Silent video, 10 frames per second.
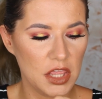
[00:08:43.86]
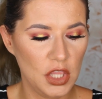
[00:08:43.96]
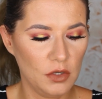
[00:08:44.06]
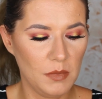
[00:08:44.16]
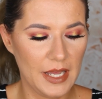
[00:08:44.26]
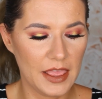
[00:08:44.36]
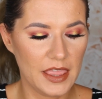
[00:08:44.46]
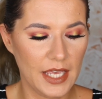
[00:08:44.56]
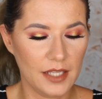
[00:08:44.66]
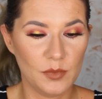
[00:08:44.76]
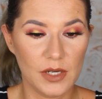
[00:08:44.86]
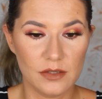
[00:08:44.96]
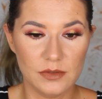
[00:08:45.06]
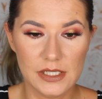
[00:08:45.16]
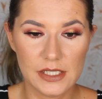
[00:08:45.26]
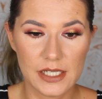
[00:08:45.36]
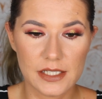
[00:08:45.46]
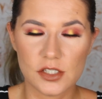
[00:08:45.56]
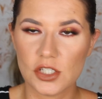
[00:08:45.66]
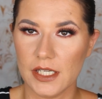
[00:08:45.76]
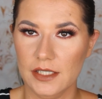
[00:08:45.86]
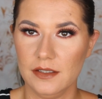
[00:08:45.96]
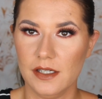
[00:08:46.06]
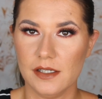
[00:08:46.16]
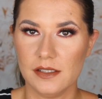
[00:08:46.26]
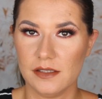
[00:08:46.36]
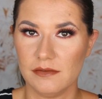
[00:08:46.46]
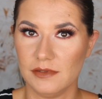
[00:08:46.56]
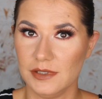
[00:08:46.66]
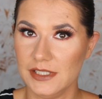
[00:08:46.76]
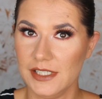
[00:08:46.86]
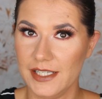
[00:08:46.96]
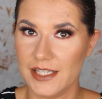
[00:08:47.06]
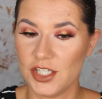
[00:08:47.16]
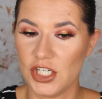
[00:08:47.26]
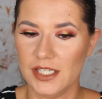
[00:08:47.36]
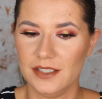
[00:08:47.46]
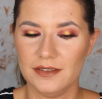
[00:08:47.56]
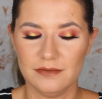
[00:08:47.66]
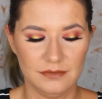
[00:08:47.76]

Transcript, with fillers: Don't mind that, but I really like this shade, guys. Really like this shade.